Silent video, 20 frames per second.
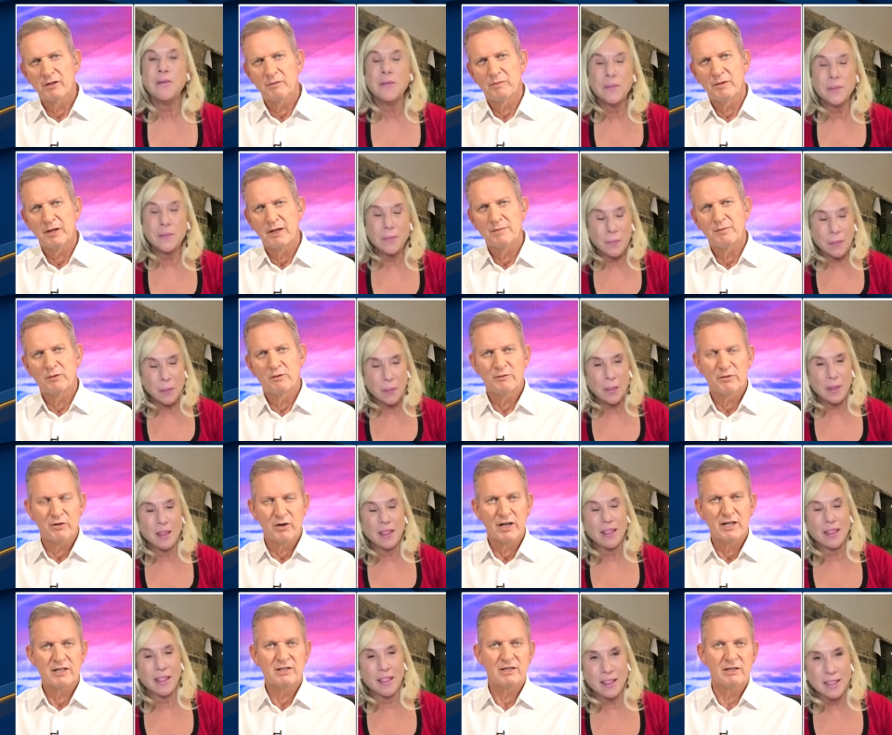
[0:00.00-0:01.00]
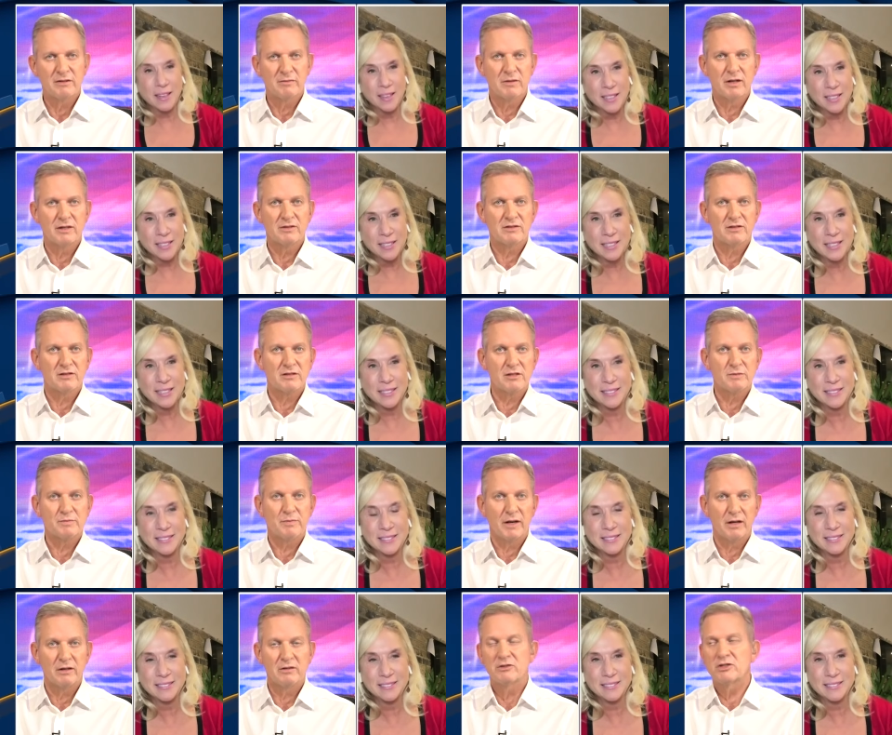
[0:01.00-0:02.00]
Speaker 1: people for 18 months that this
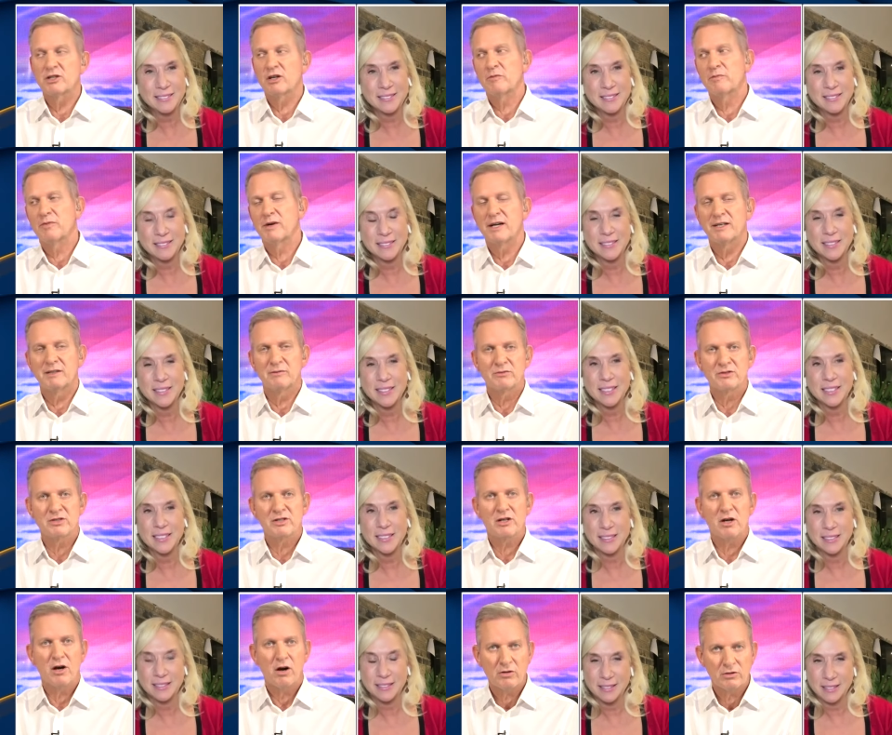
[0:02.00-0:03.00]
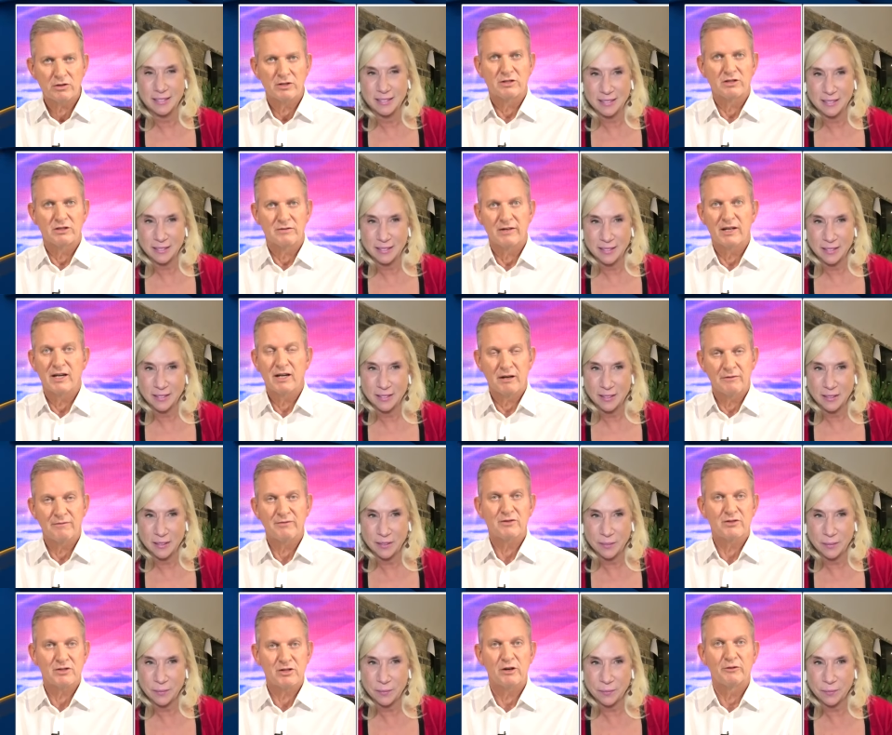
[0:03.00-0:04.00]
bloke, Joe Biden, was cognitively, and I
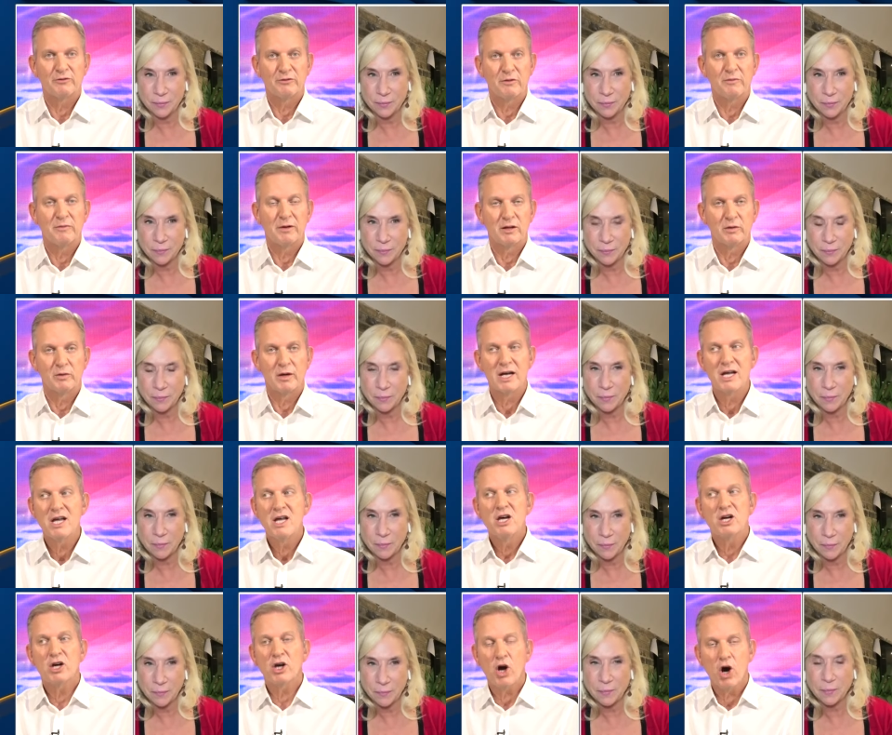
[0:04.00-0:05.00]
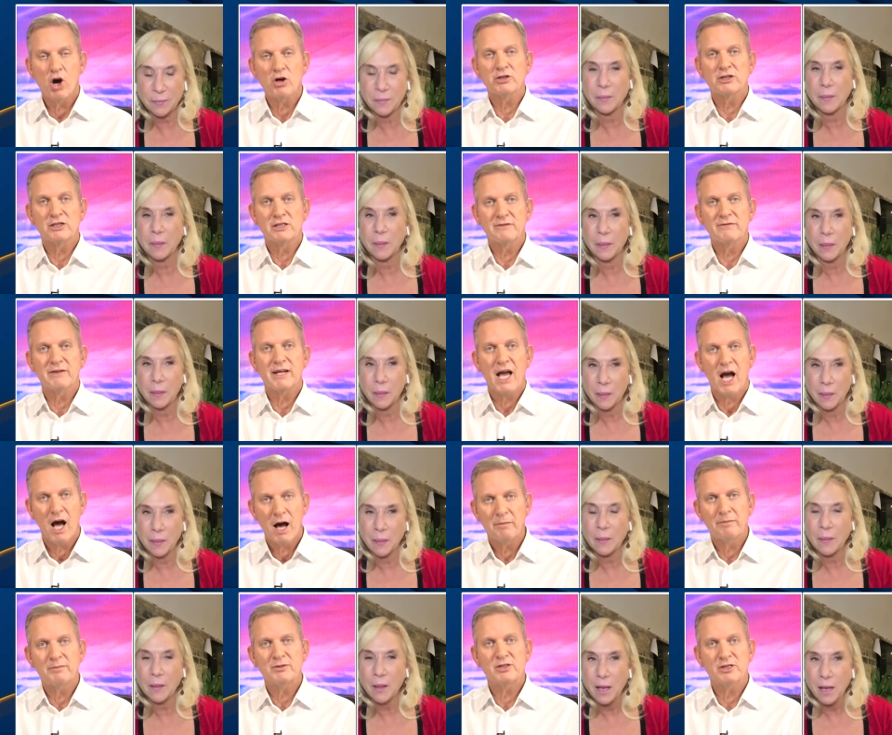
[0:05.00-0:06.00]
feel sorry for him, by the way, cognitively
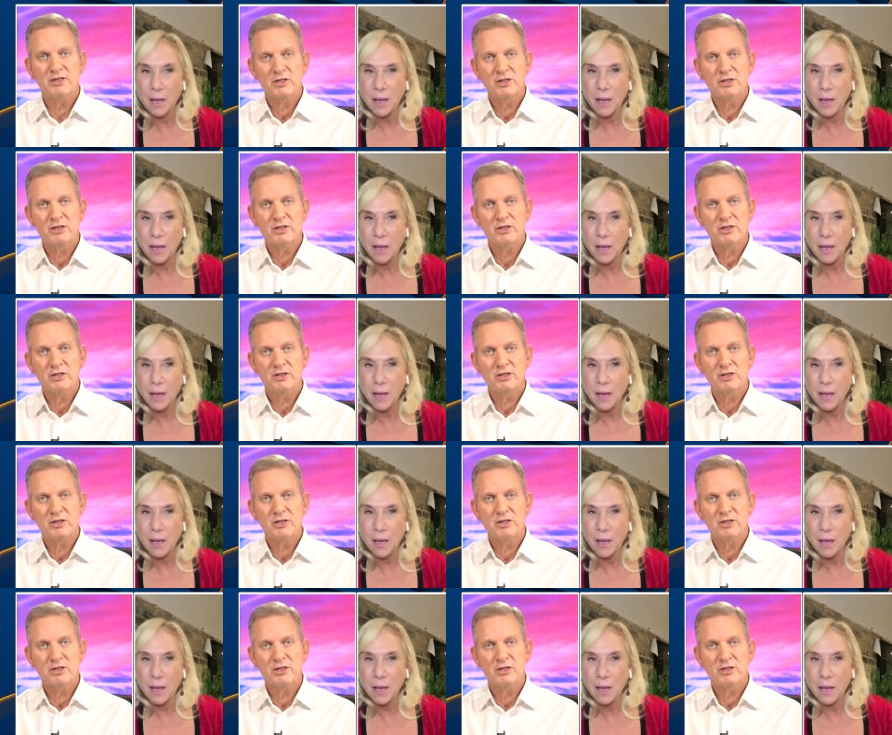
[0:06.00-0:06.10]
up to the